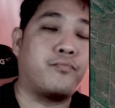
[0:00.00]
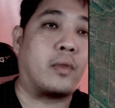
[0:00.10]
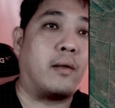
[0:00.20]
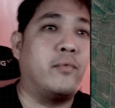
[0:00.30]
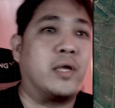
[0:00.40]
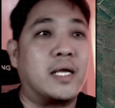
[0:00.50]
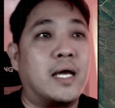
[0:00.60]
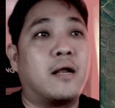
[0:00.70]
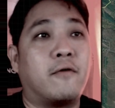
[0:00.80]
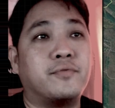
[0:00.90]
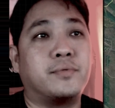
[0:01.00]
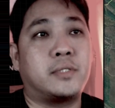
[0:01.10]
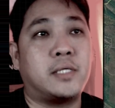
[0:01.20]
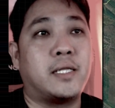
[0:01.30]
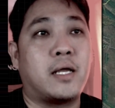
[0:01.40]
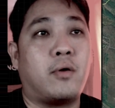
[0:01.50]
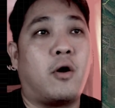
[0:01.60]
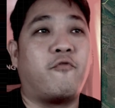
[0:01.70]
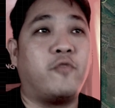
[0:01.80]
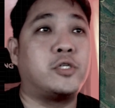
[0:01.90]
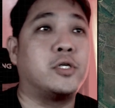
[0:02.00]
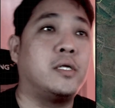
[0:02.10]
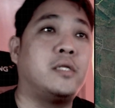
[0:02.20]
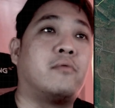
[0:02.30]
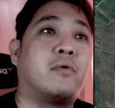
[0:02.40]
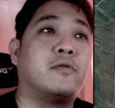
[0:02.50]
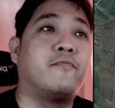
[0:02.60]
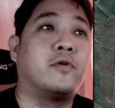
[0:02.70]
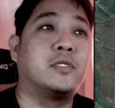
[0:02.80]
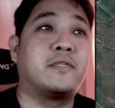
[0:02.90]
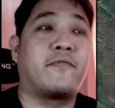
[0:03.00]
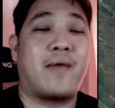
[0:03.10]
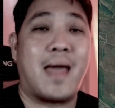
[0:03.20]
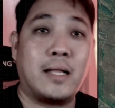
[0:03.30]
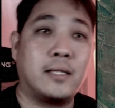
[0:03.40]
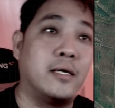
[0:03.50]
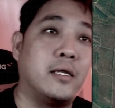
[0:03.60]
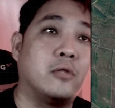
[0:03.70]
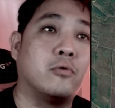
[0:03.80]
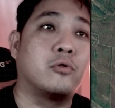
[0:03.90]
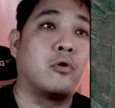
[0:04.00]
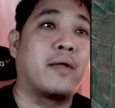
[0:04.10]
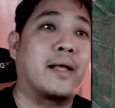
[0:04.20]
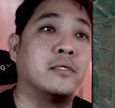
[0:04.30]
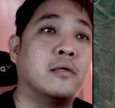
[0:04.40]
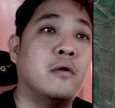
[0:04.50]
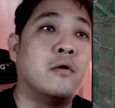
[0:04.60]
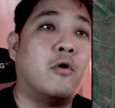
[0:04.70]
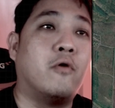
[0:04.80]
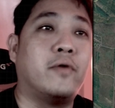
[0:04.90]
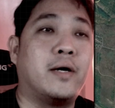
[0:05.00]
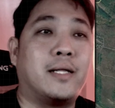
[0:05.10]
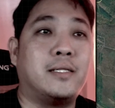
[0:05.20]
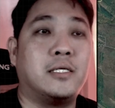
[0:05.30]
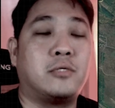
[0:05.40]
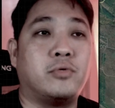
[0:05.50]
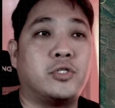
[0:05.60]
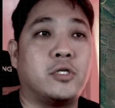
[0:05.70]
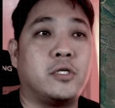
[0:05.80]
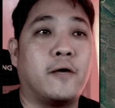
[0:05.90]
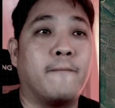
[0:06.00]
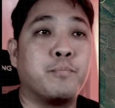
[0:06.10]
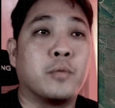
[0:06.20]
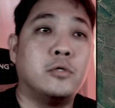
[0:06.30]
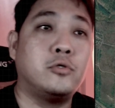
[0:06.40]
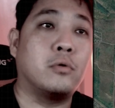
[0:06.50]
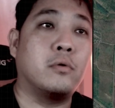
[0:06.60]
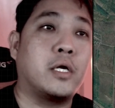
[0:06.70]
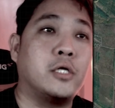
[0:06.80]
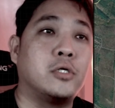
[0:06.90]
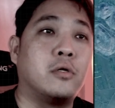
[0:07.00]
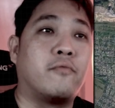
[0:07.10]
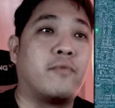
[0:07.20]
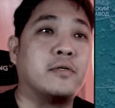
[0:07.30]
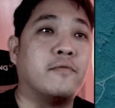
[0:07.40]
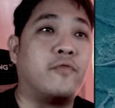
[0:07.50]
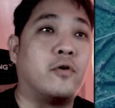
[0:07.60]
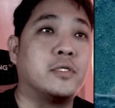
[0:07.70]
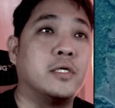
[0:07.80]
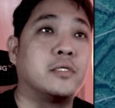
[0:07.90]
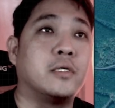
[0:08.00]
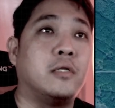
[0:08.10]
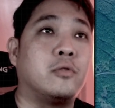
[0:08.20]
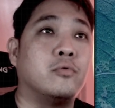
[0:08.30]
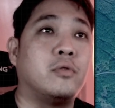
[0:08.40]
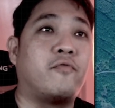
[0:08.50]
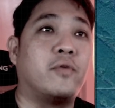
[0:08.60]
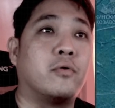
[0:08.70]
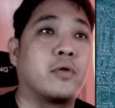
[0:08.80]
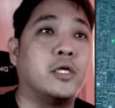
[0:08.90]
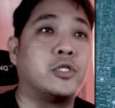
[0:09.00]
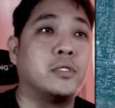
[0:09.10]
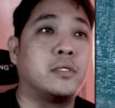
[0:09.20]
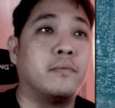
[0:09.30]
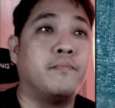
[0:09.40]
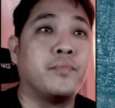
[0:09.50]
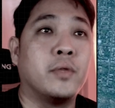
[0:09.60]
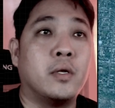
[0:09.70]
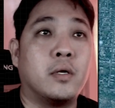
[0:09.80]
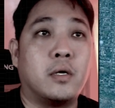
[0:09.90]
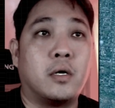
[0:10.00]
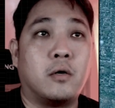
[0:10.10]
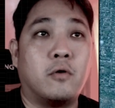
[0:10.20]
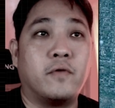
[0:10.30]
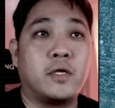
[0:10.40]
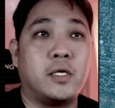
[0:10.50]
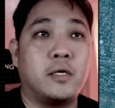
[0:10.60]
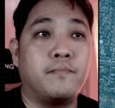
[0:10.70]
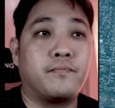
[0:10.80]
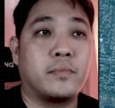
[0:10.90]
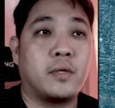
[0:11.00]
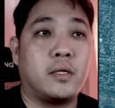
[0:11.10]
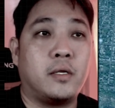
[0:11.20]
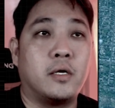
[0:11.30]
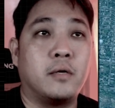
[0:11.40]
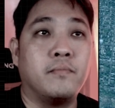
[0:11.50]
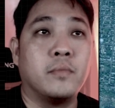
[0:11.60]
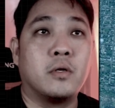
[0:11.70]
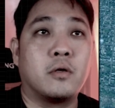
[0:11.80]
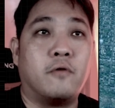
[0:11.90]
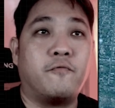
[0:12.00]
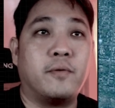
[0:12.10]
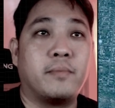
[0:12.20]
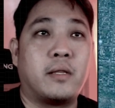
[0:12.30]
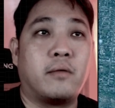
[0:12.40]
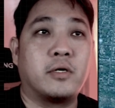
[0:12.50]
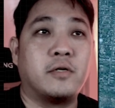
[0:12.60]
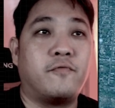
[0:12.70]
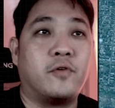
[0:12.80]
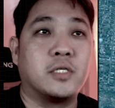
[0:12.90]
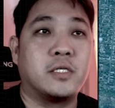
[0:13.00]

can kind of say that officially the Russian forces have entered into TORETSK over at this region here. Geolocation of Russian forces in two different locations over here and here confirm that the Russian forces